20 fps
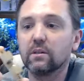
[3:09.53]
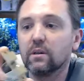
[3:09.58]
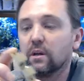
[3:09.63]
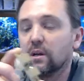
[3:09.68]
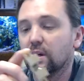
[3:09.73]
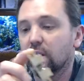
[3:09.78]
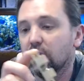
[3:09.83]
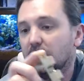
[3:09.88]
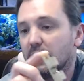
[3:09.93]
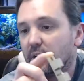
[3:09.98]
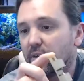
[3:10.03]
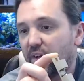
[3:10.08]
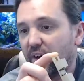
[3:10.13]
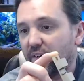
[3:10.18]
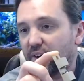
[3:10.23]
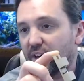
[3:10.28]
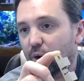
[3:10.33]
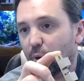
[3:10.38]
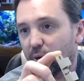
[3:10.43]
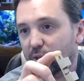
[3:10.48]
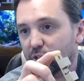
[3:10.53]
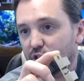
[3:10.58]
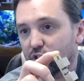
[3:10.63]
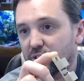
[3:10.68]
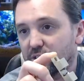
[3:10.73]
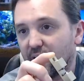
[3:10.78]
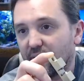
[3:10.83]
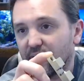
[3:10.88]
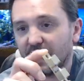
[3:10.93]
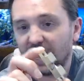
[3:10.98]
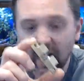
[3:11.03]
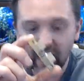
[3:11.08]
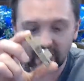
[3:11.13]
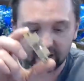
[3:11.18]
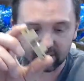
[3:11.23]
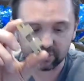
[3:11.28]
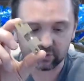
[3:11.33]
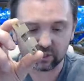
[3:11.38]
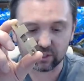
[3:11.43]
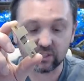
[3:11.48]
If you have any questions on the Ives
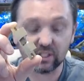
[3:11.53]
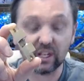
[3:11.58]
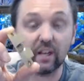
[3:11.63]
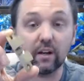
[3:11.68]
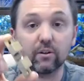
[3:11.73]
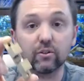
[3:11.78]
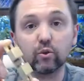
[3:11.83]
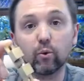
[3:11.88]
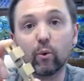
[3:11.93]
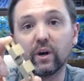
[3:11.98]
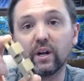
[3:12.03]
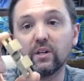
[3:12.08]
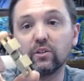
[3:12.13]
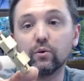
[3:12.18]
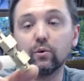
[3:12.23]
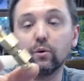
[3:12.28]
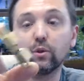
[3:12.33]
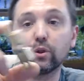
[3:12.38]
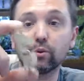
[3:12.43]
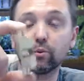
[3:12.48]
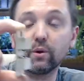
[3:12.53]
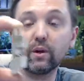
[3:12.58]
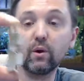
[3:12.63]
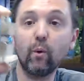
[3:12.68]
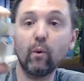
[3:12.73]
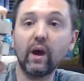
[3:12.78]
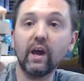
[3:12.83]
CL22 three-way